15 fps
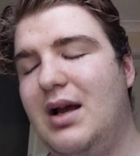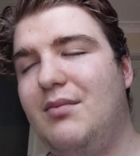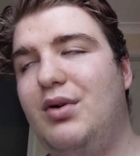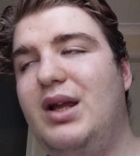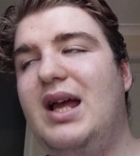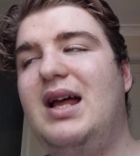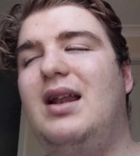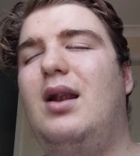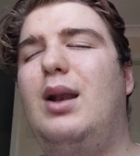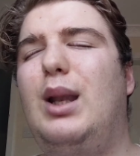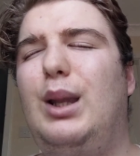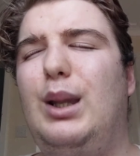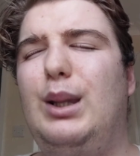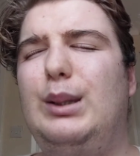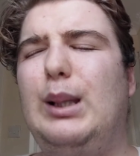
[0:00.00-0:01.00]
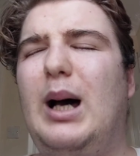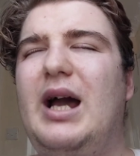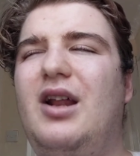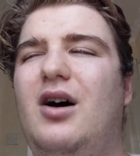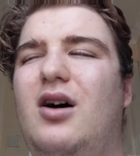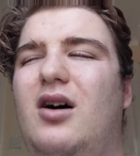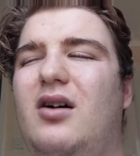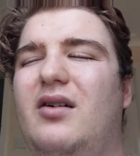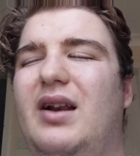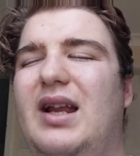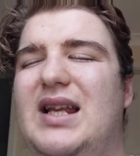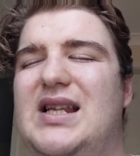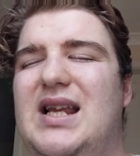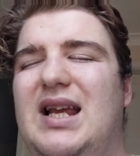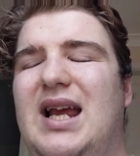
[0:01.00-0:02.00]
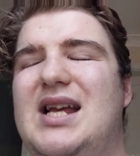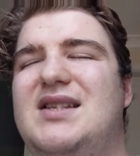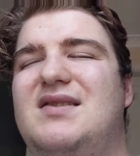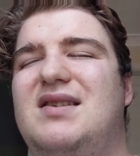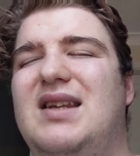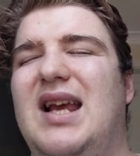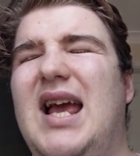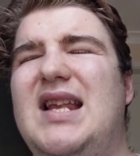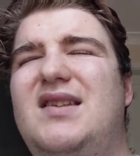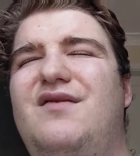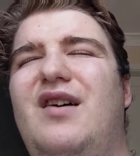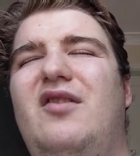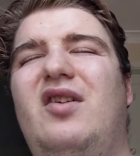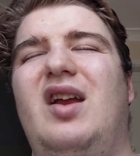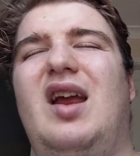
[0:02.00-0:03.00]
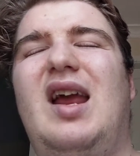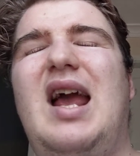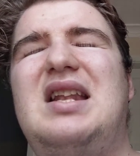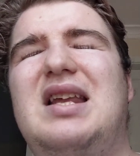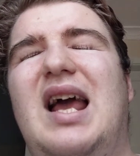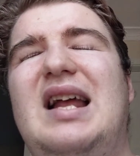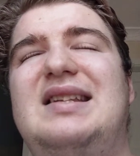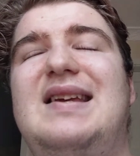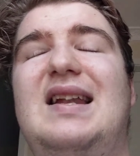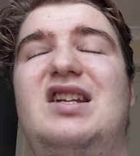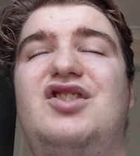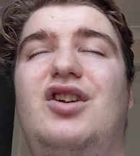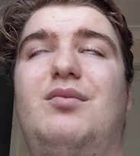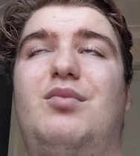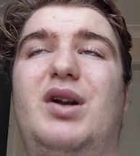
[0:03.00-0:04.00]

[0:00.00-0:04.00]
But yeah, Lionheart is very intelligent,